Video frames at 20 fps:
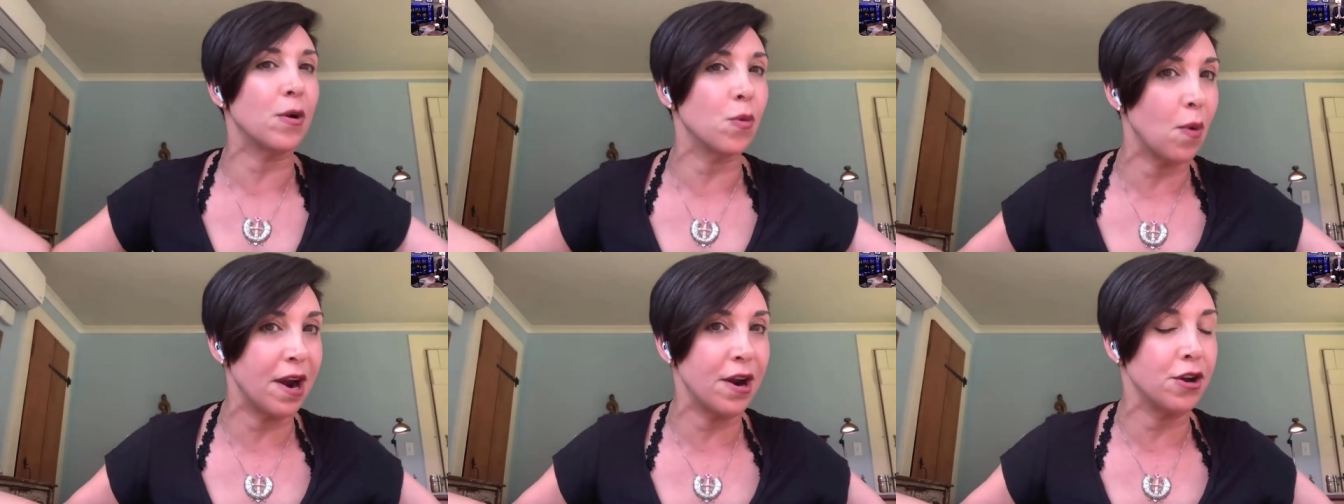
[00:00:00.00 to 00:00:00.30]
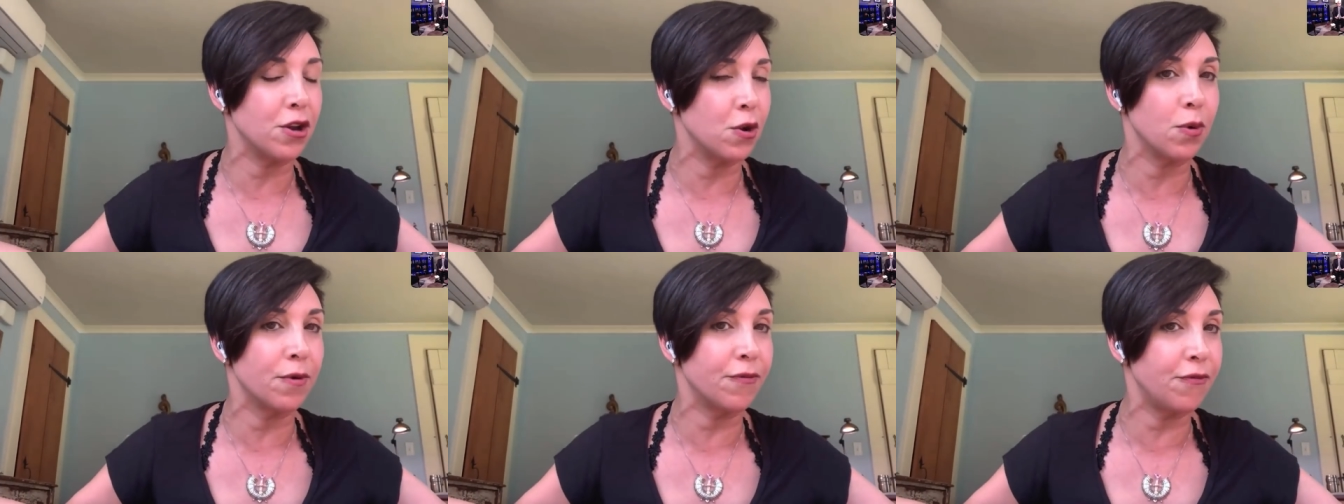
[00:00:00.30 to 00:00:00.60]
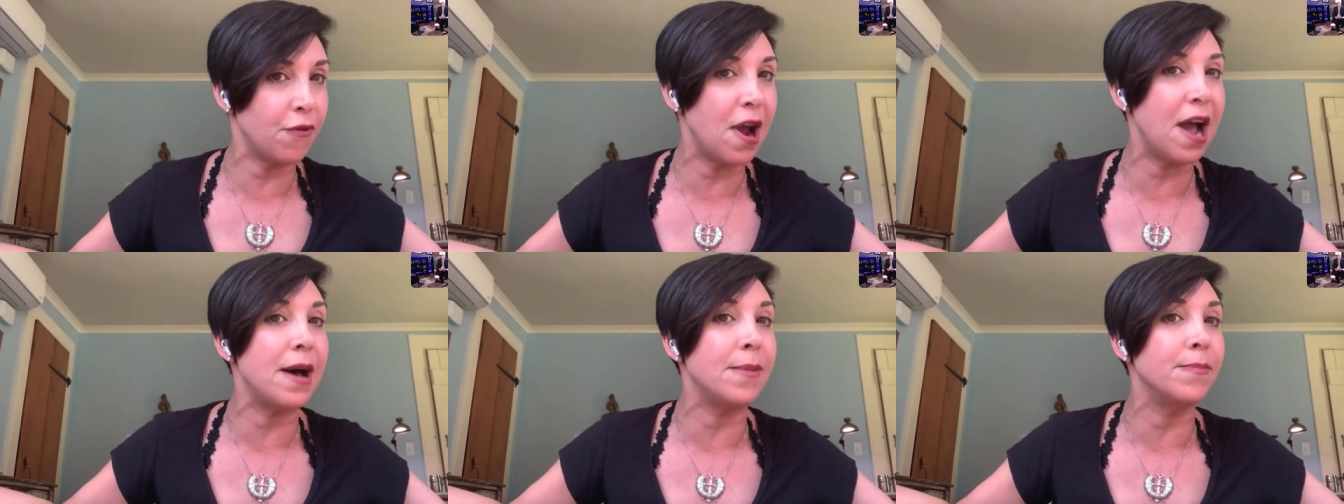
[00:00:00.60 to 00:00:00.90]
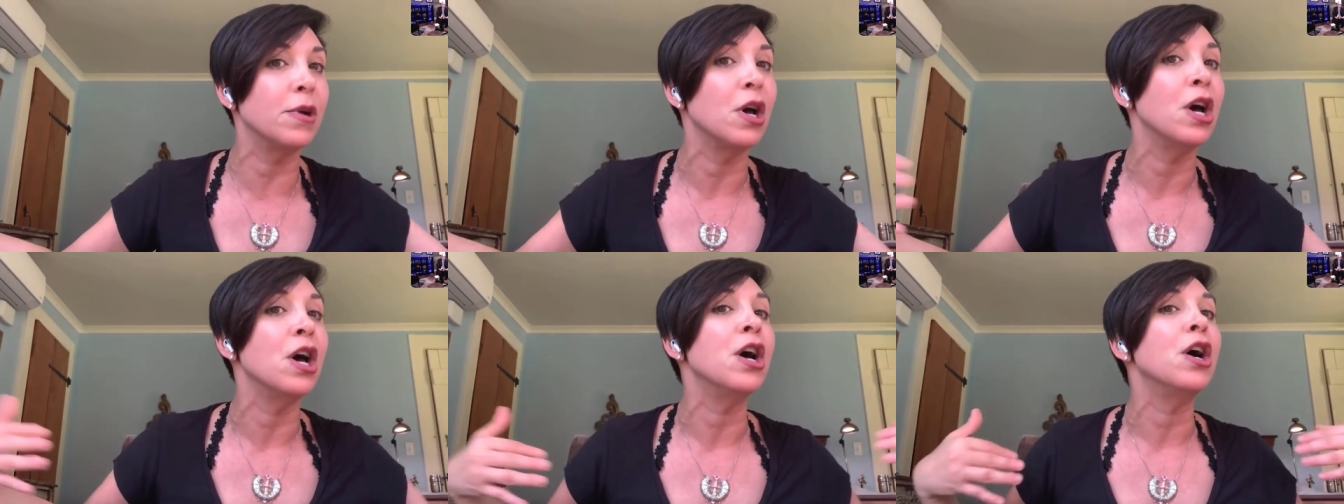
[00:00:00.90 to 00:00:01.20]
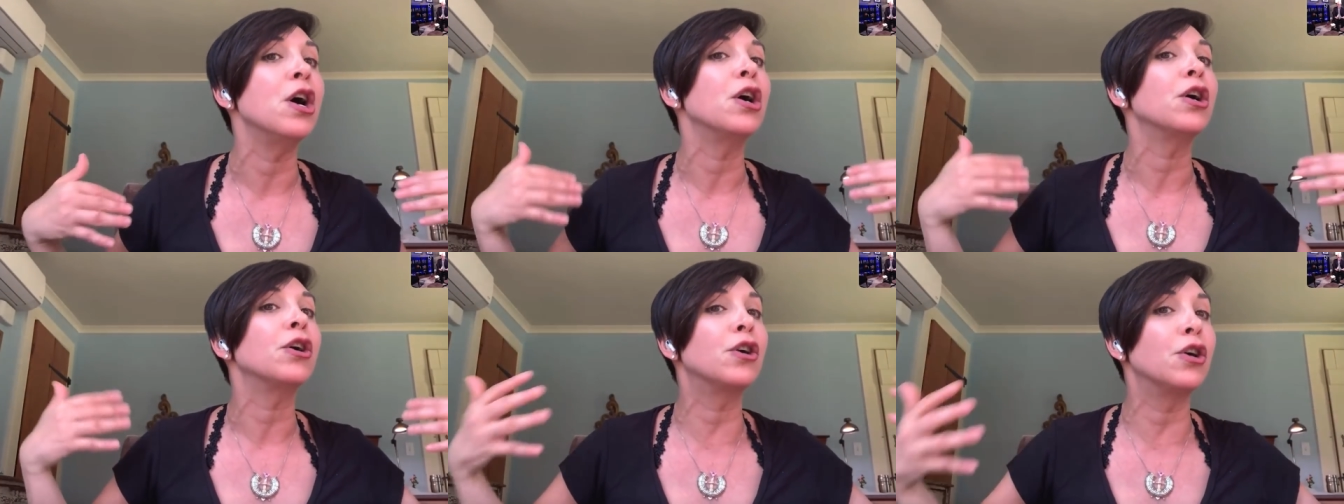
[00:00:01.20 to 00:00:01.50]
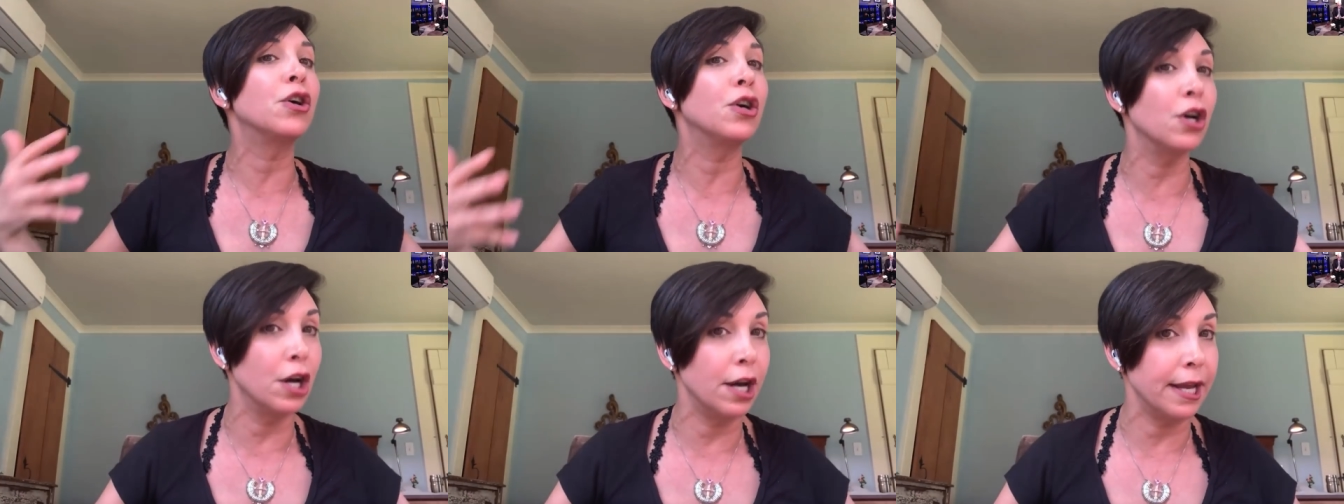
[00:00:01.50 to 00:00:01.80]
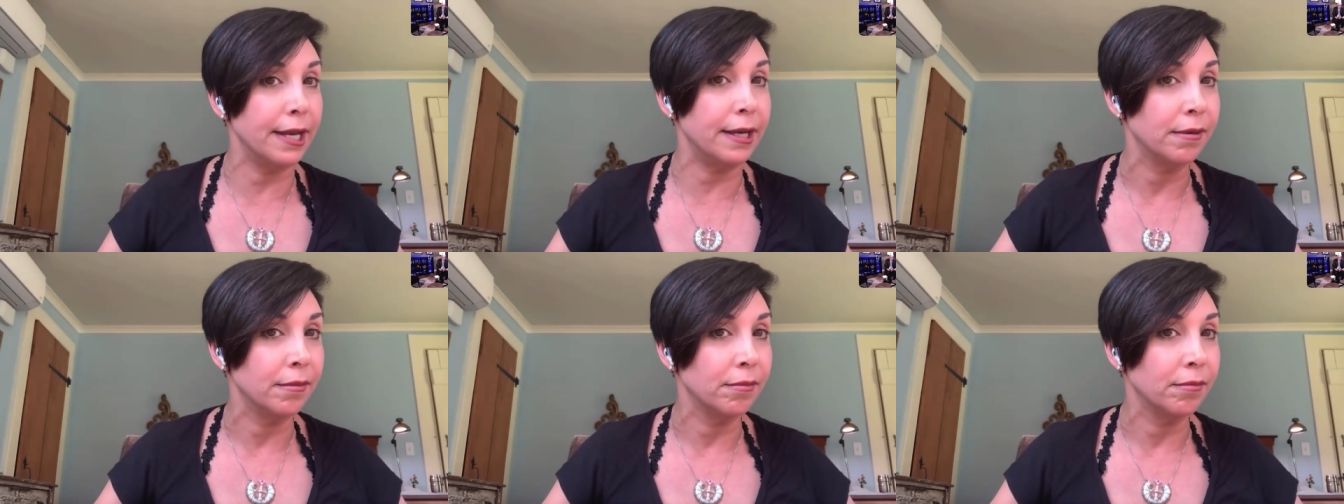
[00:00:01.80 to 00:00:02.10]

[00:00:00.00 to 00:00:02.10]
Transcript: where you were from, could.